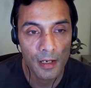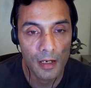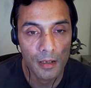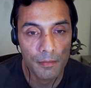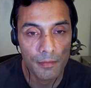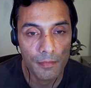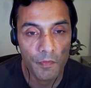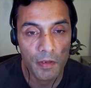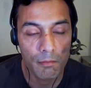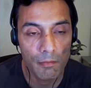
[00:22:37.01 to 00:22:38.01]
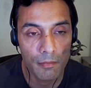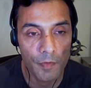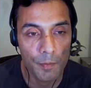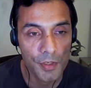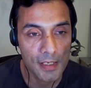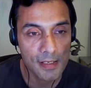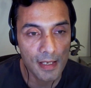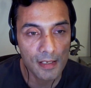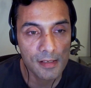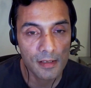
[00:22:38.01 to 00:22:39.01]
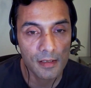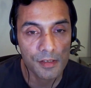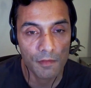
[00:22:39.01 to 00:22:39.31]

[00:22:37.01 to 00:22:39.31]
We put in sensors,